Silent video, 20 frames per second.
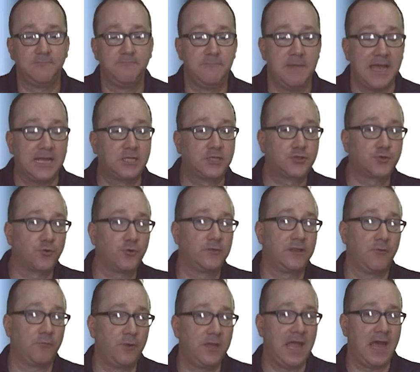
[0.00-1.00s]
make sure
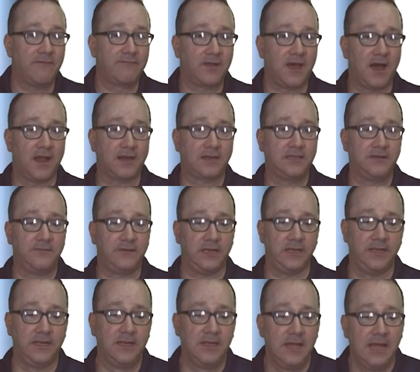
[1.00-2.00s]
that we have
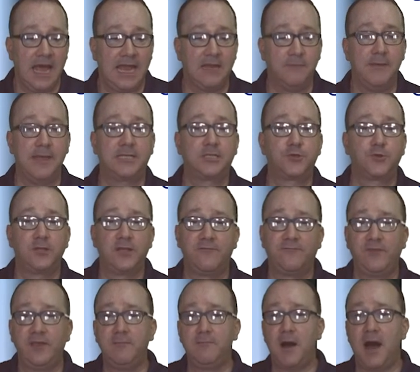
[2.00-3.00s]
connectivity and to make sure that
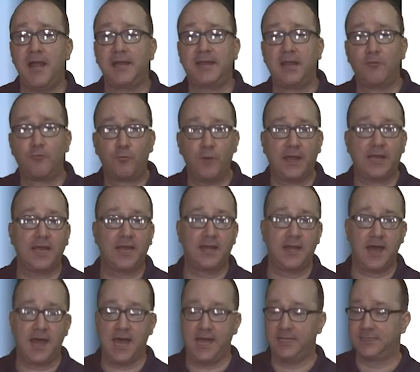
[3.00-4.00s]
vBond can
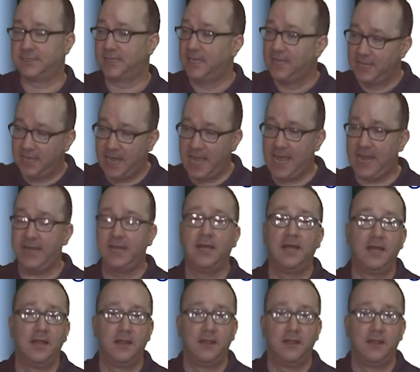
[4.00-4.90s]
recognize, hey,